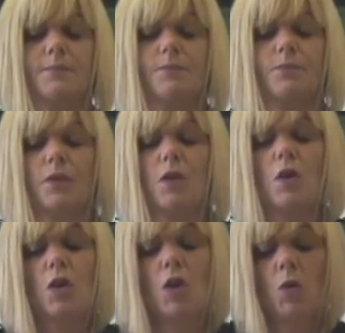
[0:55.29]

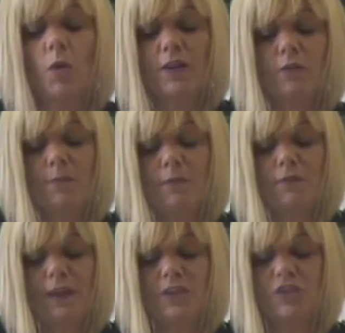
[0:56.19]
Where the ribbon
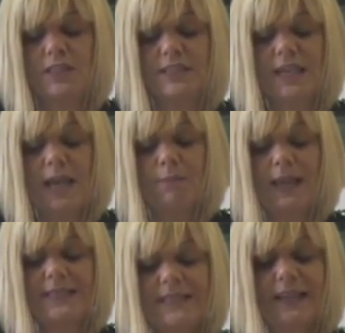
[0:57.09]
finishes,
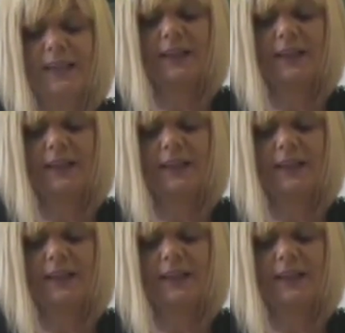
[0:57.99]
place that